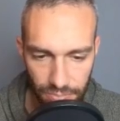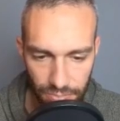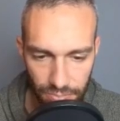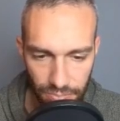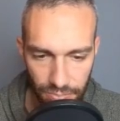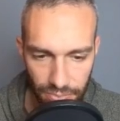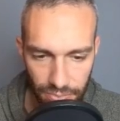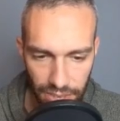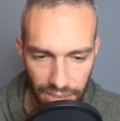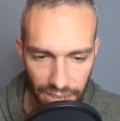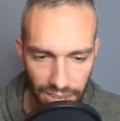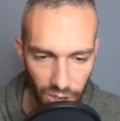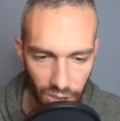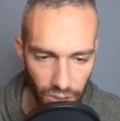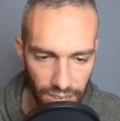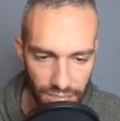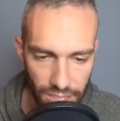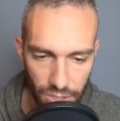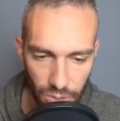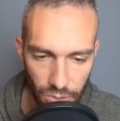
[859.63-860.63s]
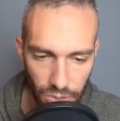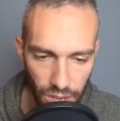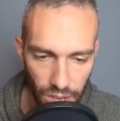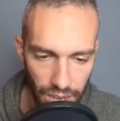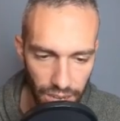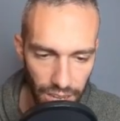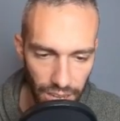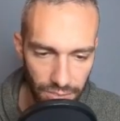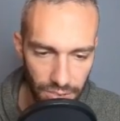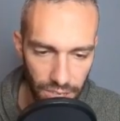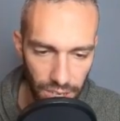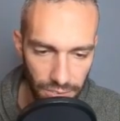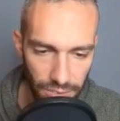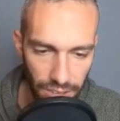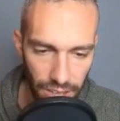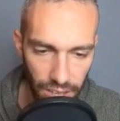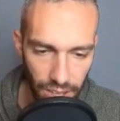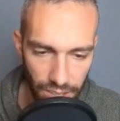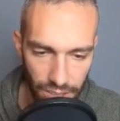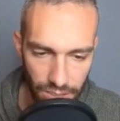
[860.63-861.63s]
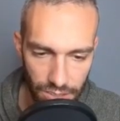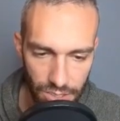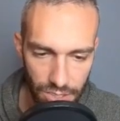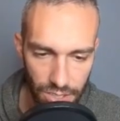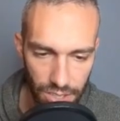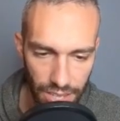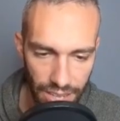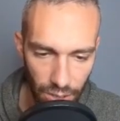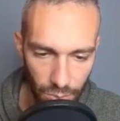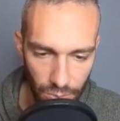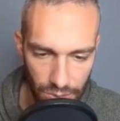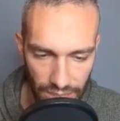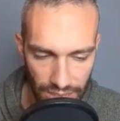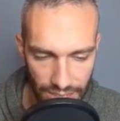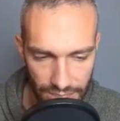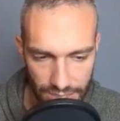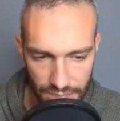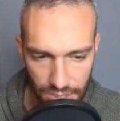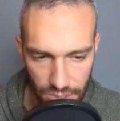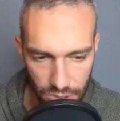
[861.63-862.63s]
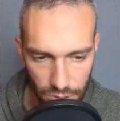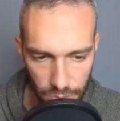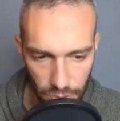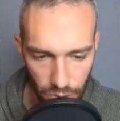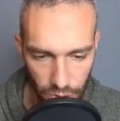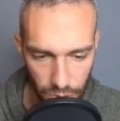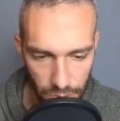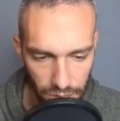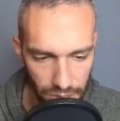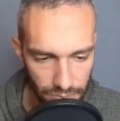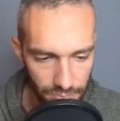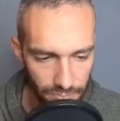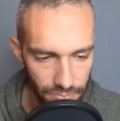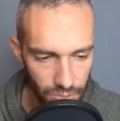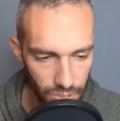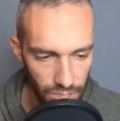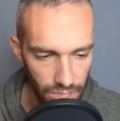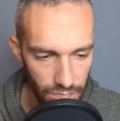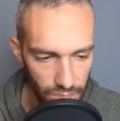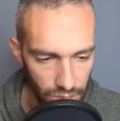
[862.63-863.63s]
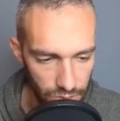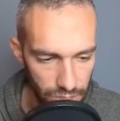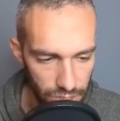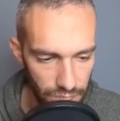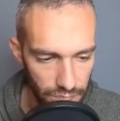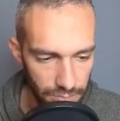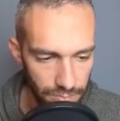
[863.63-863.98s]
now I do not have enough health to outlast these 2 Pokemon. So I'm going to lose here.